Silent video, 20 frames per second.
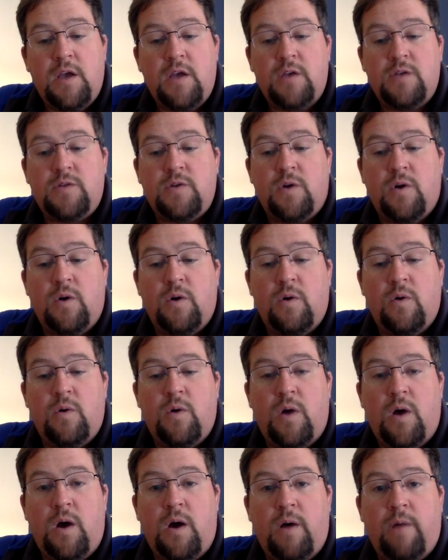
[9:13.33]

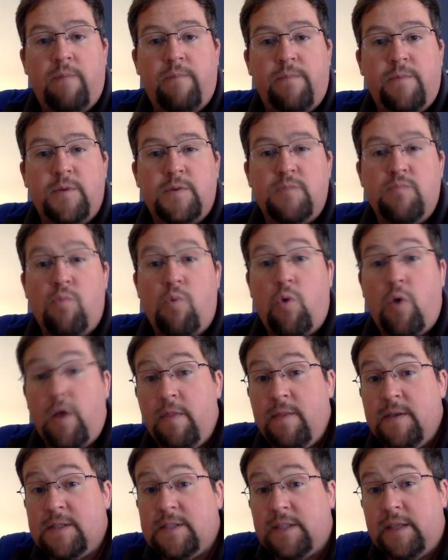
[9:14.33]
So there's more
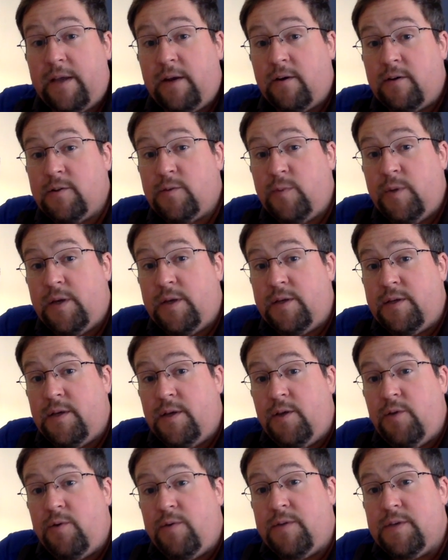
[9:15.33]
on this later as we
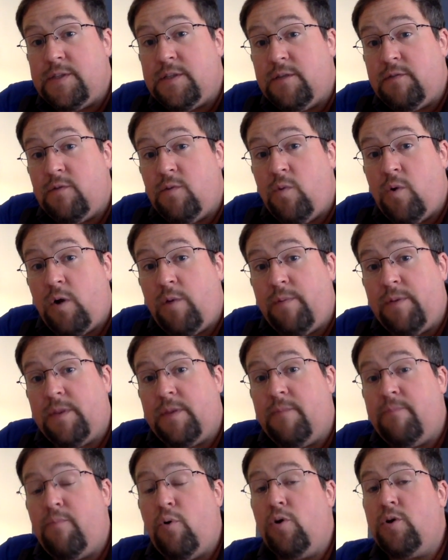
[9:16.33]
continue on the Civil War, but
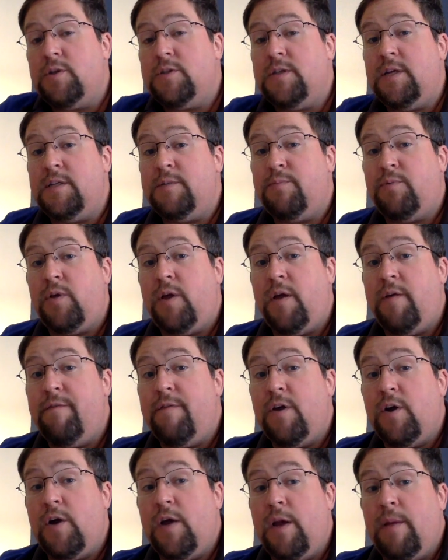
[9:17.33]
the border states play a
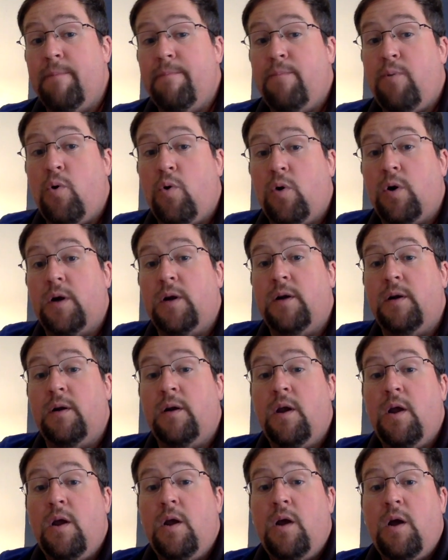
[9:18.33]
very important
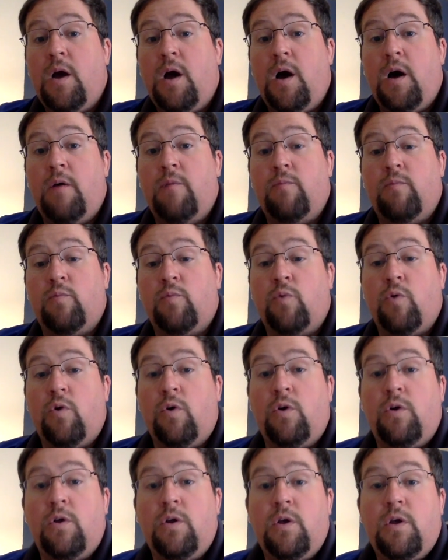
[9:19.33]

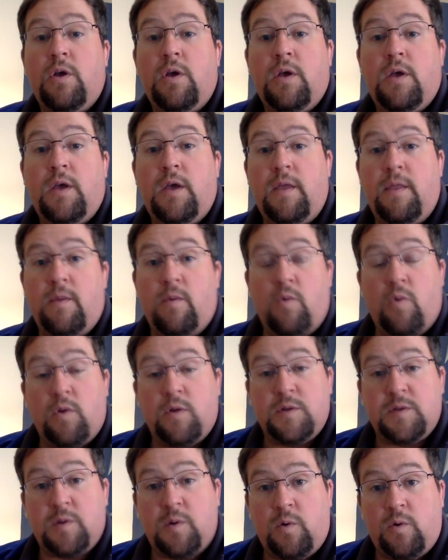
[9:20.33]
role in the war
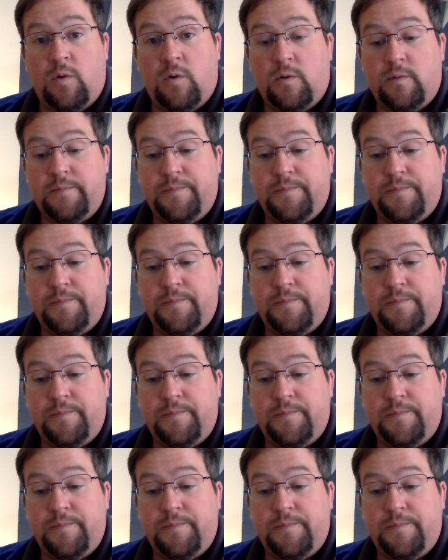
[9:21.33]
as a whole.